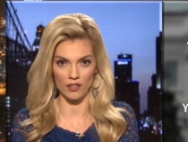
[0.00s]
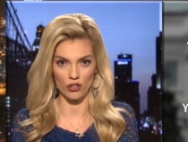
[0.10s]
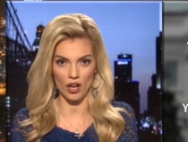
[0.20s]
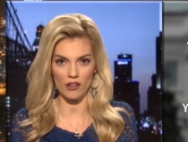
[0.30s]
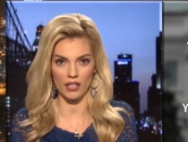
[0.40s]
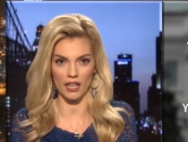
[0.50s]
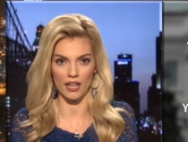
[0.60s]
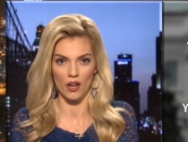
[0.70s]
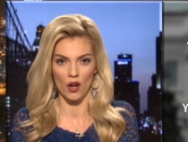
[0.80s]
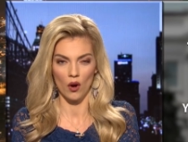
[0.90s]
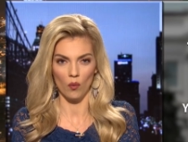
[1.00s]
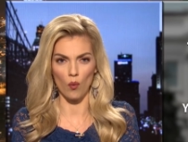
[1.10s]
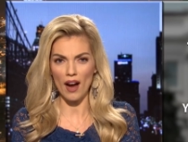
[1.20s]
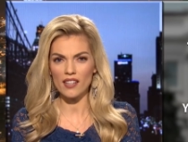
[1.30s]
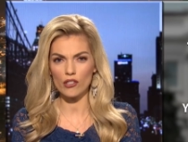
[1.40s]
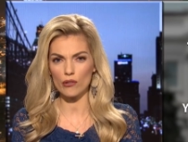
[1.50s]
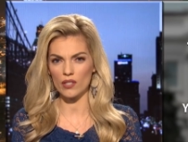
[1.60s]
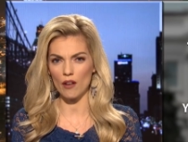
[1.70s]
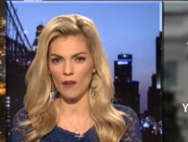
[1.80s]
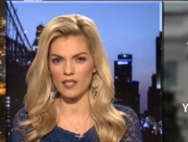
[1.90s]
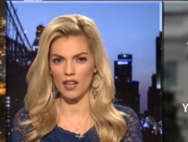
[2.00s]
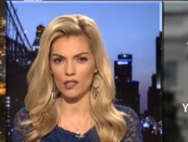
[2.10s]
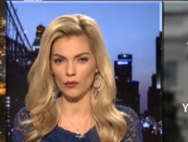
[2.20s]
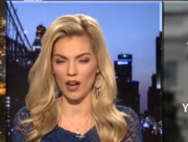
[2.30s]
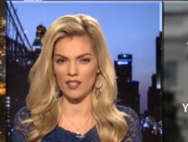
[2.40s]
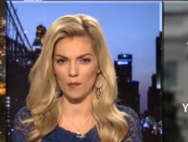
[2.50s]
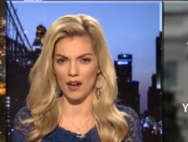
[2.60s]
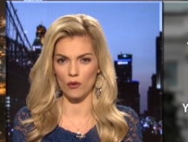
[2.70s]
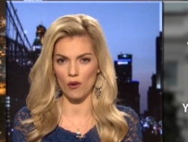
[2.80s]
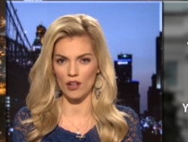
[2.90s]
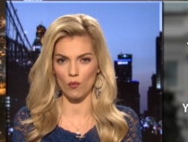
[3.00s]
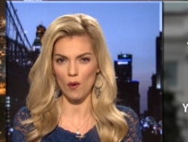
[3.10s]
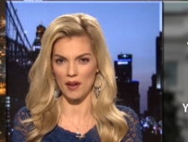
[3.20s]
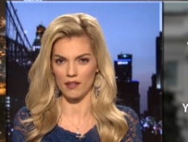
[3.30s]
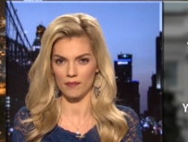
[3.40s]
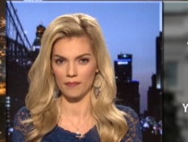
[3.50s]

as Cherokee, why did you self-identify as a minority woman?